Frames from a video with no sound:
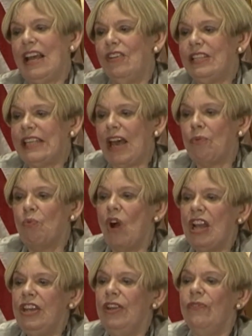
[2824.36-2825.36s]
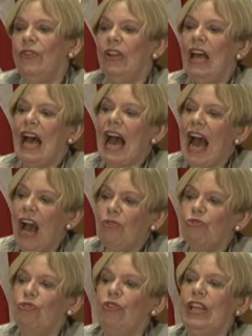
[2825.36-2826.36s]
there is that wonderful
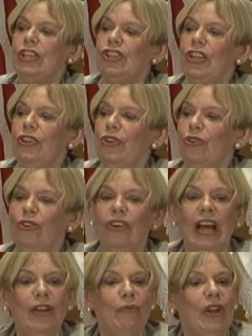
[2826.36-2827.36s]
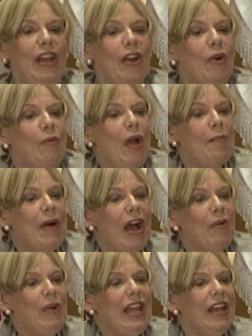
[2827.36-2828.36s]
outreach in the Quran
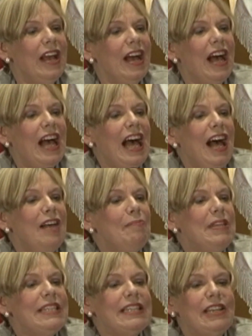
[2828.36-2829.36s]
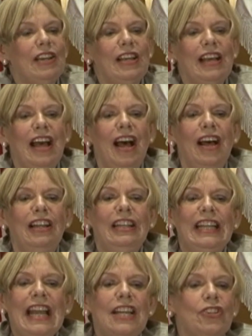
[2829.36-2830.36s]
whereby we must uh, uh,
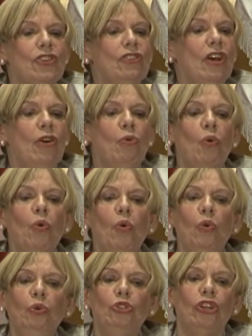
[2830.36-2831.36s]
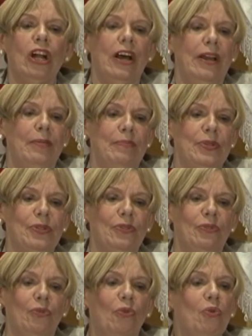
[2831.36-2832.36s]
get to know all tribes,
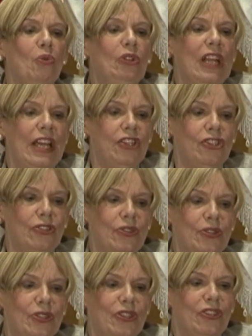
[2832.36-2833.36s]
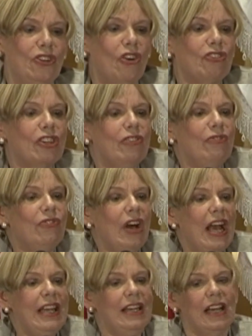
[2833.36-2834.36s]
all nations, not
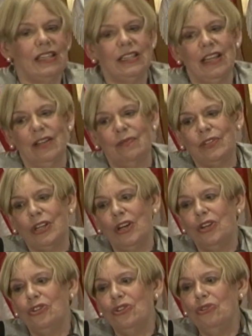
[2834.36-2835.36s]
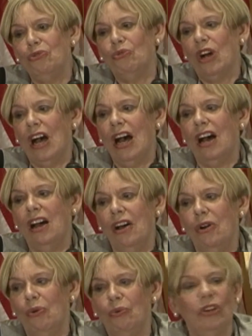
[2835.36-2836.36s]
confine ourselves to our
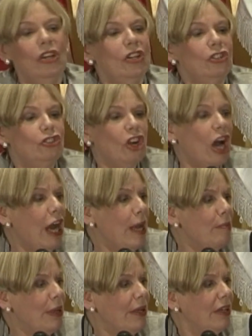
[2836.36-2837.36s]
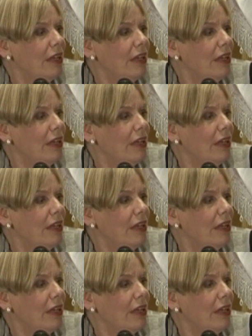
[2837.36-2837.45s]
own tribe.